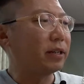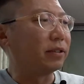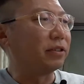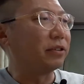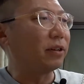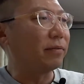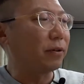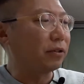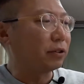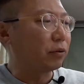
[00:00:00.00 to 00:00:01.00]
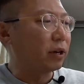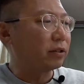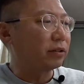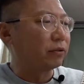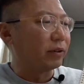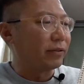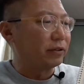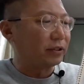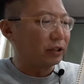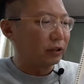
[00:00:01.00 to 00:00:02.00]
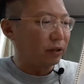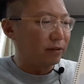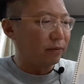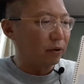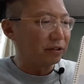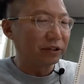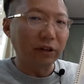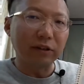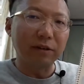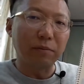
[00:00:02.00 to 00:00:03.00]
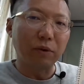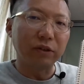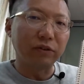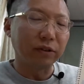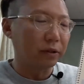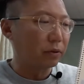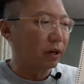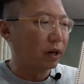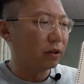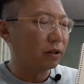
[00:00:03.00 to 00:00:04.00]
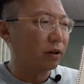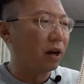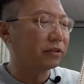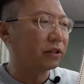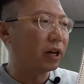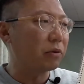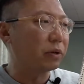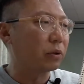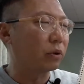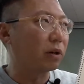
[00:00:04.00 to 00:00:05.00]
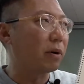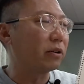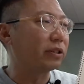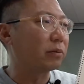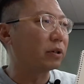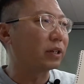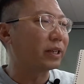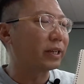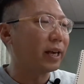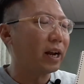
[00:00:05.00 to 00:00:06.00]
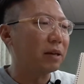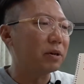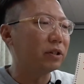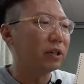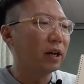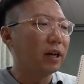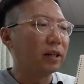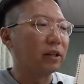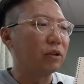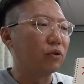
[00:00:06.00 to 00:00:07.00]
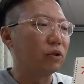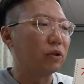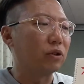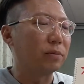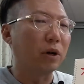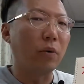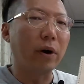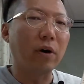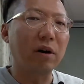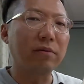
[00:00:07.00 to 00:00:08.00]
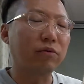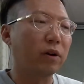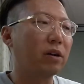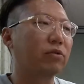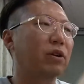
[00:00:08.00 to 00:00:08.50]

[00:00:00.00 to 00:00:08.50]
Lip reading: this is our first graders review session for studying poetry. Okay, last time we talked about some of the key elements that you need to be aware of, trying to